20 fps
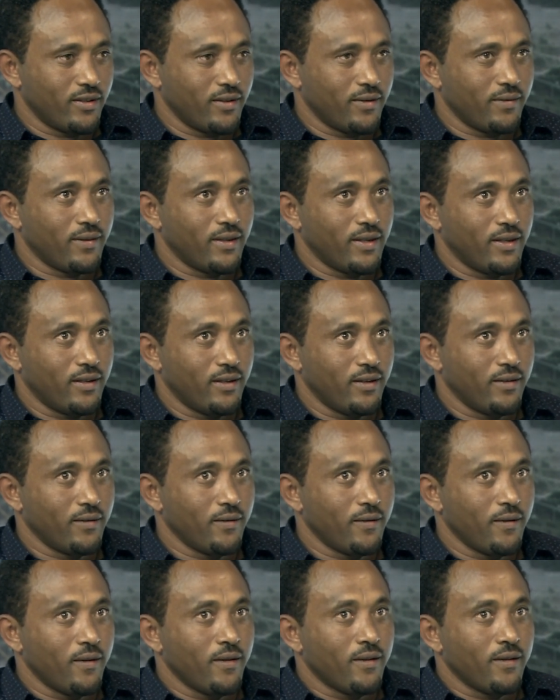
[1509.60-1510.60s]

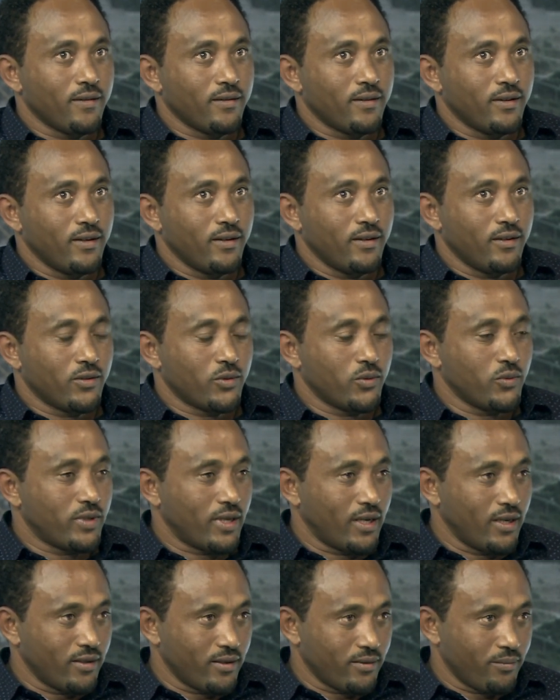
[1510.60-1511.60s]
the
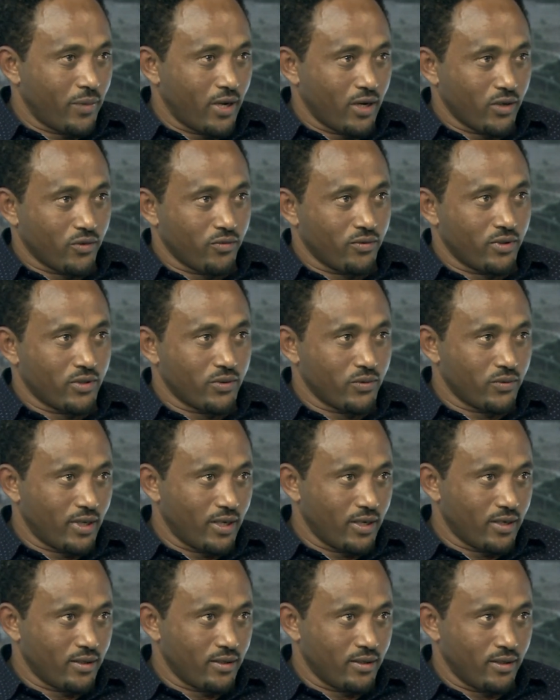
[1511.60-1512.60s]
Sudan, parts of the
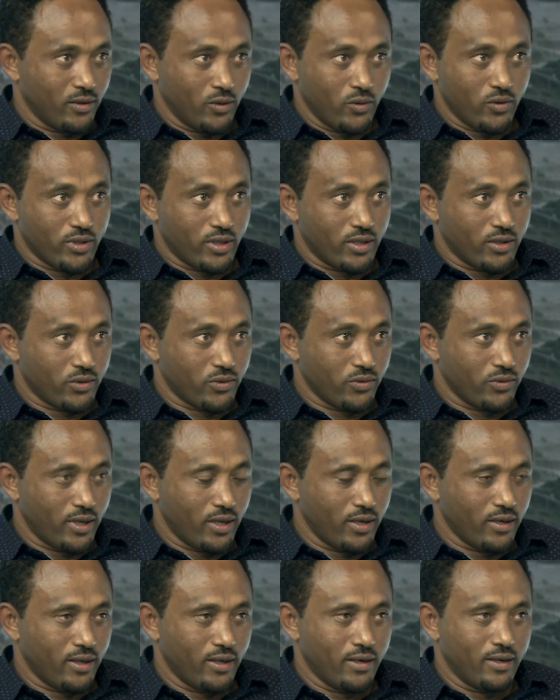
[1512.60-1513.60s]
Sudan, the northern
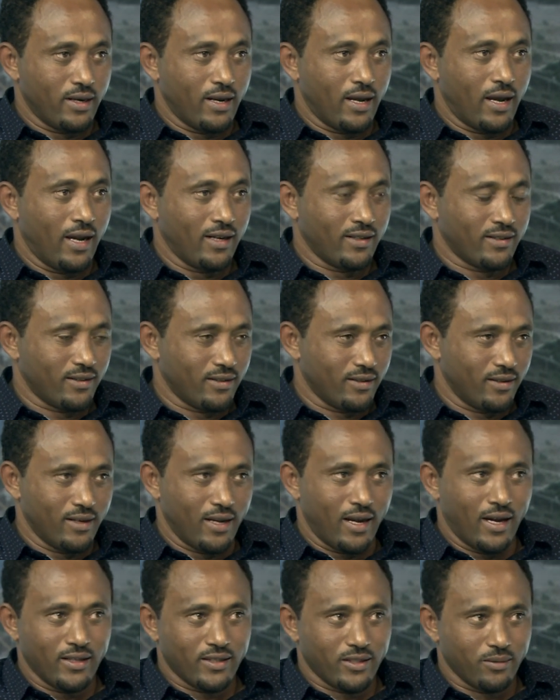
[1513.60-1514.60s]
Sudan, and
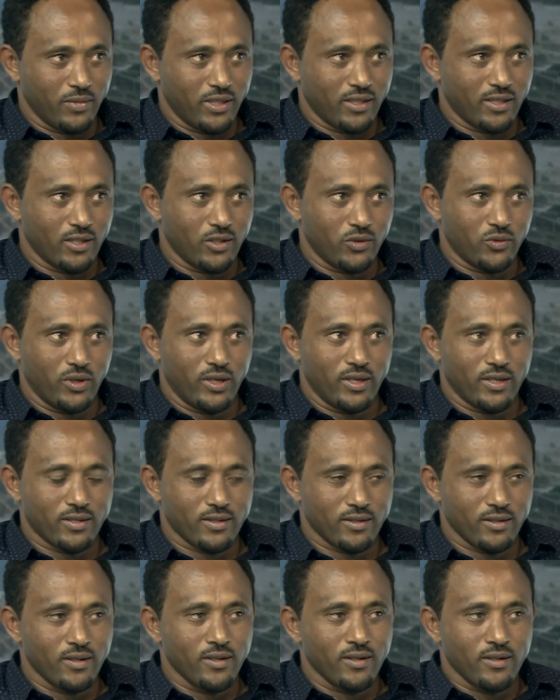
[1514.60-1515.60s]
ultimately
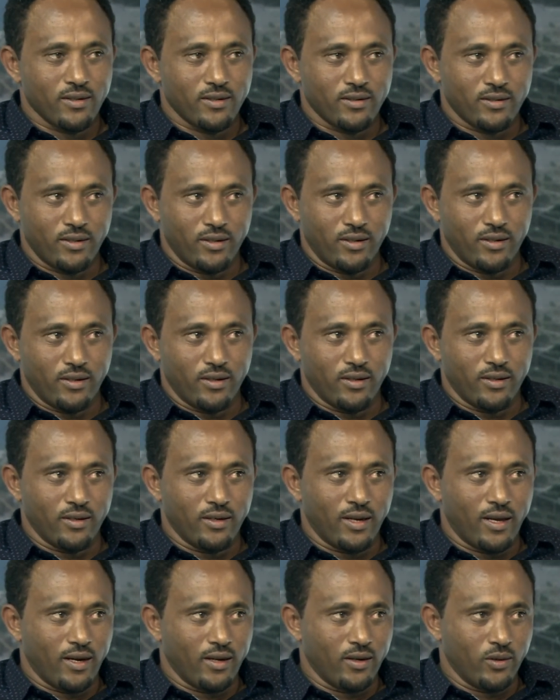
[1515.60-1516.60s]
joins
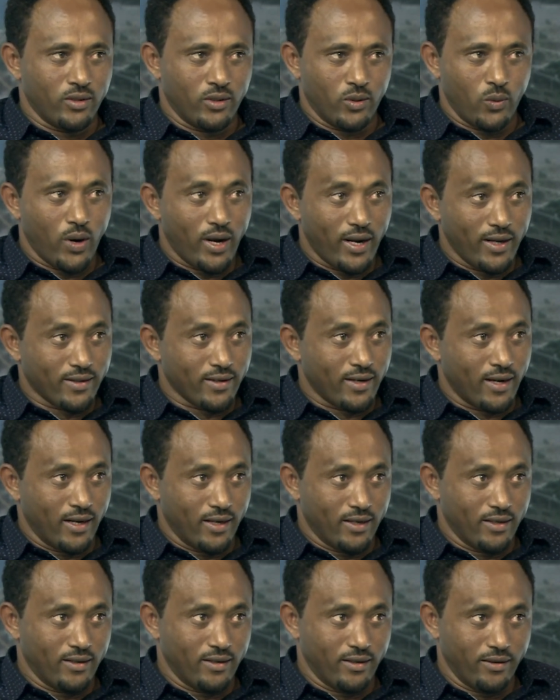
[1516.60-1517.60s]
the White
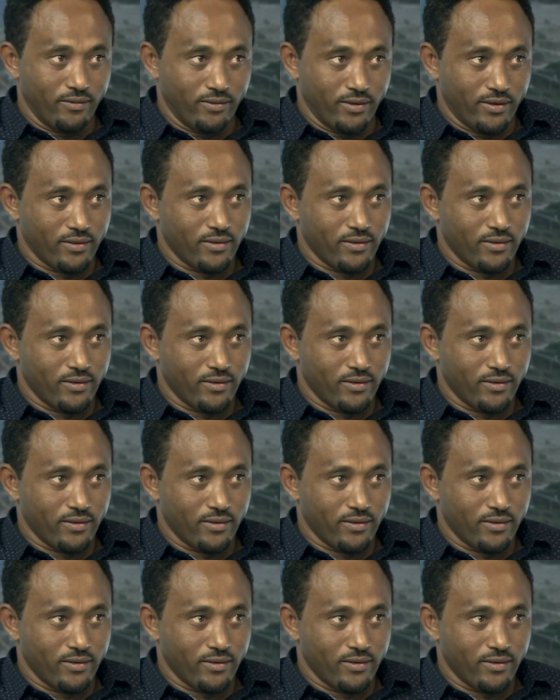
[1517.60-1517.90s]
Nile River.